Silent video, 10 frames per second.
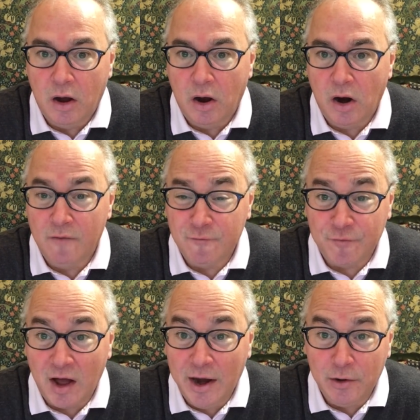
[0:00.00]
are
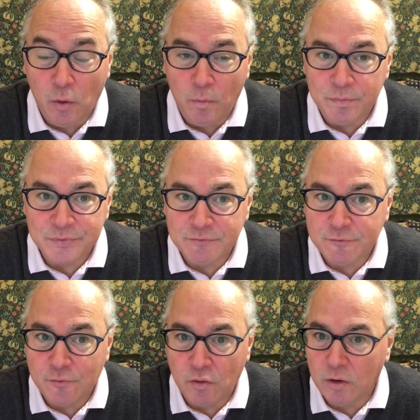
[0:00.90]
vital
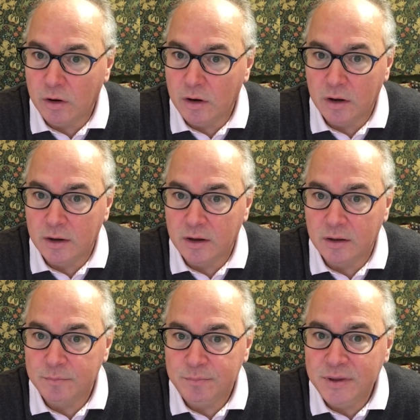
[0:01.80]
for
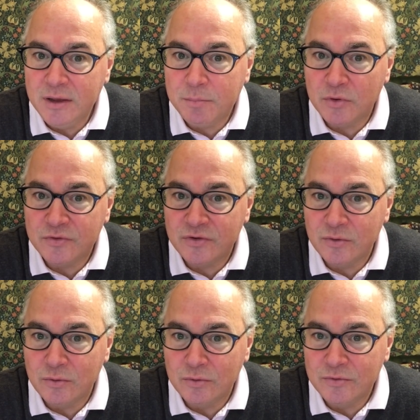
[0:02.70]
people
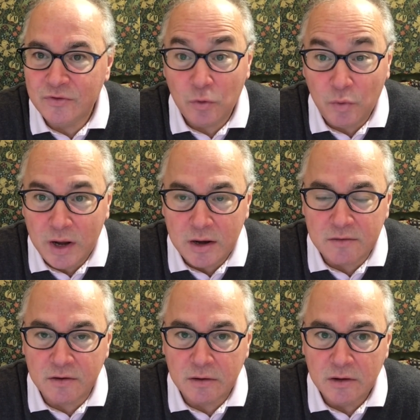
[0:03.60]
to
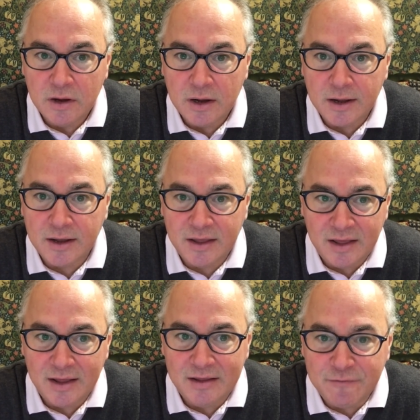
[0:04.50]
read.
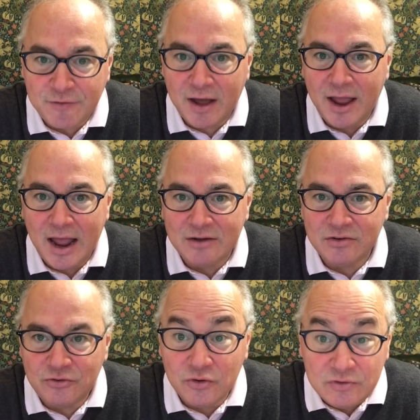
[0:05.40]
If I had
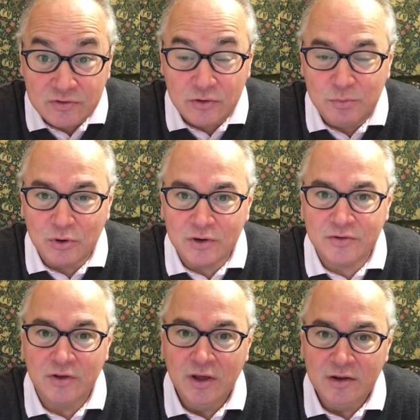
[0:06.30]
to choose two
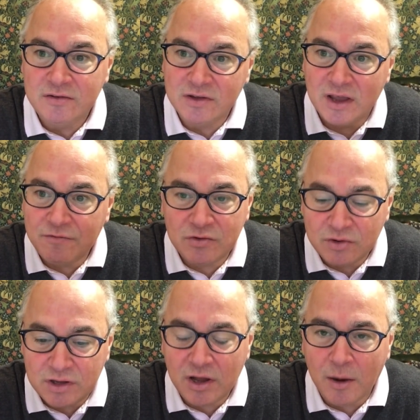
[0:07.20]
books to give to
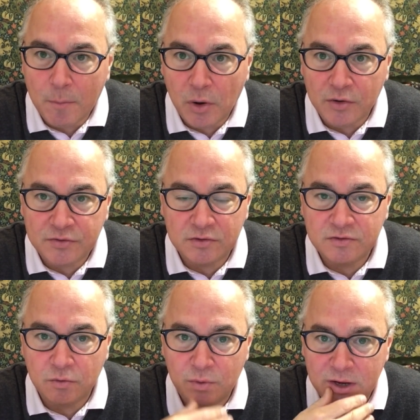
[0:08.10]
a young person
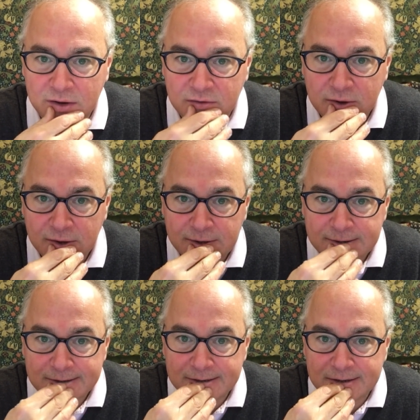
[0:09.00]
to read,
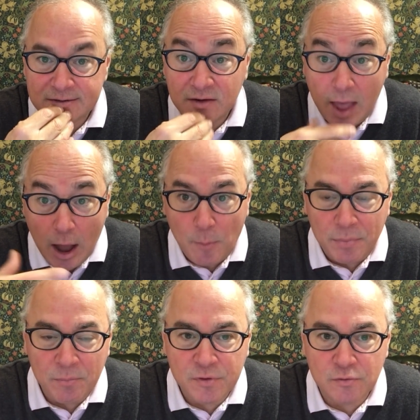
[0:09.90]
to
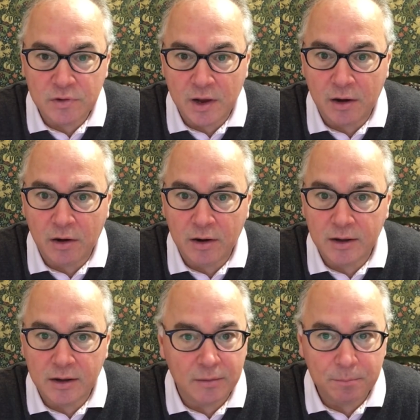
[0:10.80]
help them through
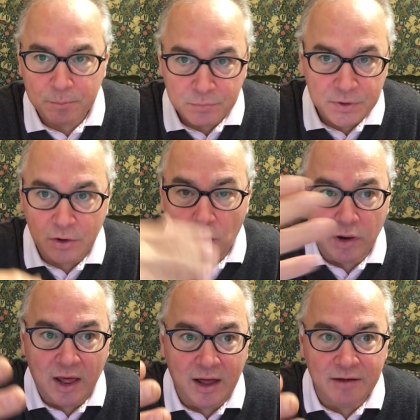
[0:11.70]
their
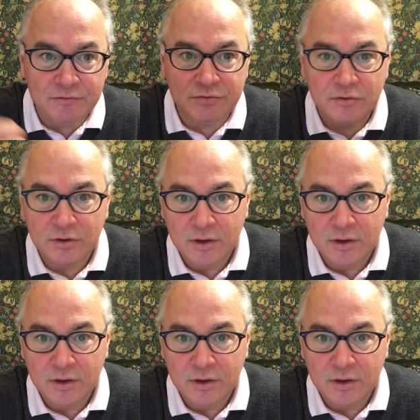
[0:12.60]
lives,